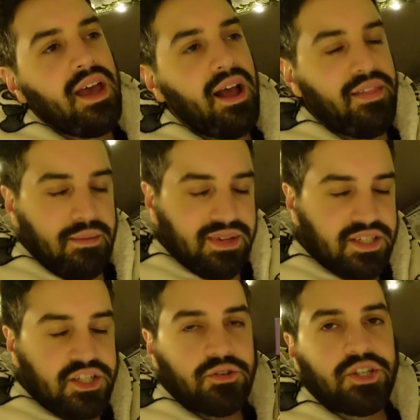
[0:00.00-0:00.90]
And then
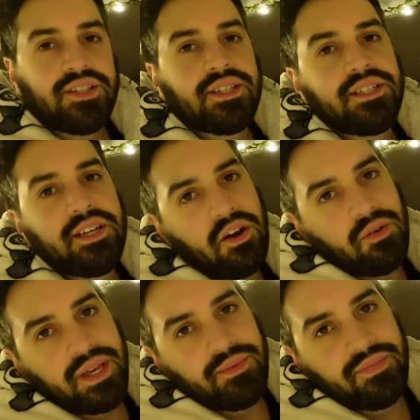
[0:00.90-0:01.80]
Mr. Two turns into
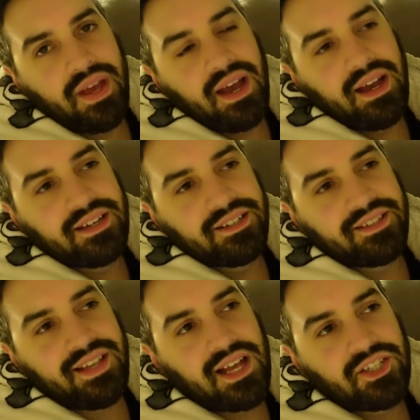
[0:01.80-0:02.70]
Nami, and
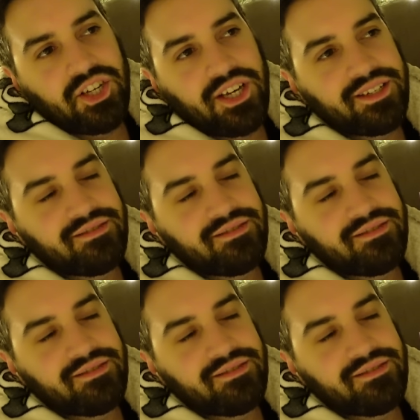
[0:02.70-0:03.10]
Sanji.